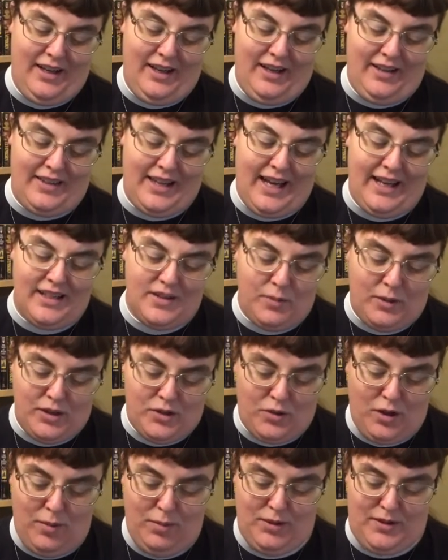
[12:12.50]
That is what
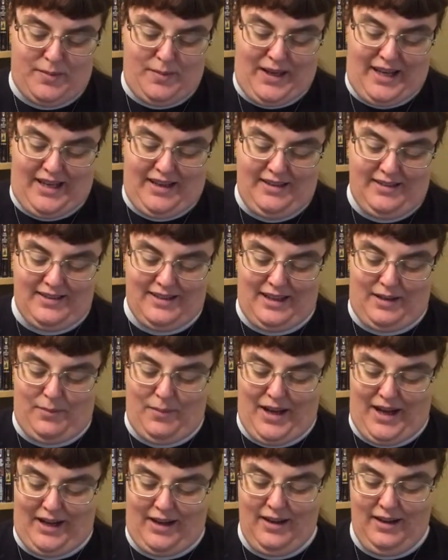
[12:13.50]
troubles me, said
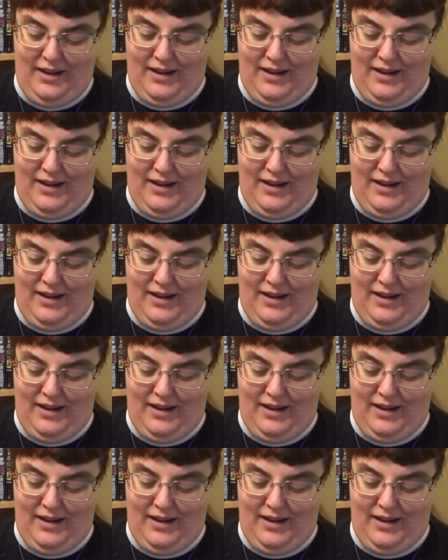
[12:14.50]
Meg.